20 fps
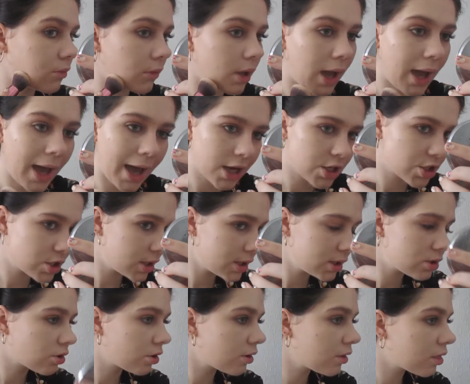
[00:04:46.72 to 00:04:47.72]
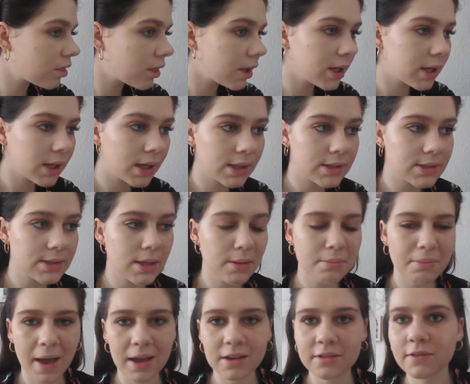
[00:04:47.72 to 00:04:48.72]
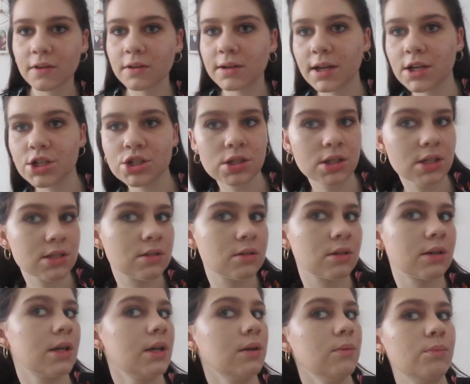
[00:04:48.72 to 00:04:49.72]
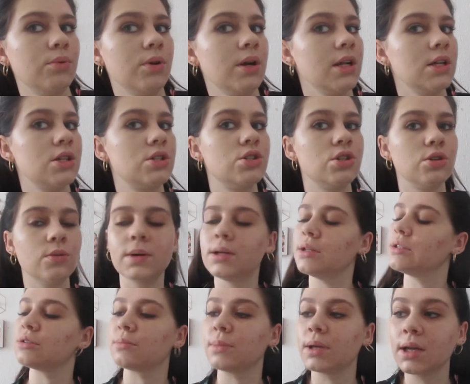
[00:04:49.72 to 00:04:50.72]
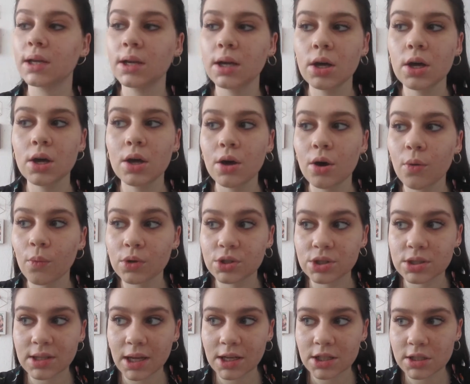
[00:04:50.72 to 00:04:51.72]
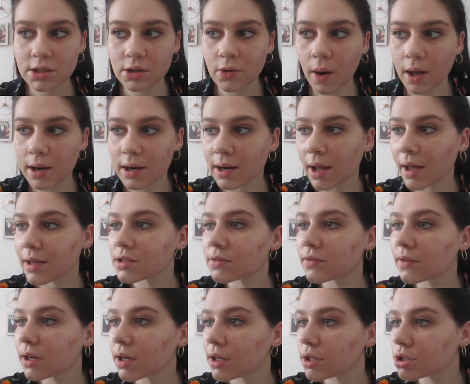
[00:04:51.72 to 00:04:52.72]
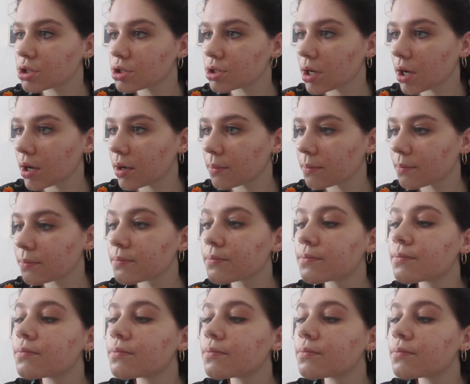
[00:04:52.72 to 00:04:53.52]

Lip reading: actually don't think it's a matte foundation. It's looking pretty dewy to me, which is actually quite a nice finish. Yeah,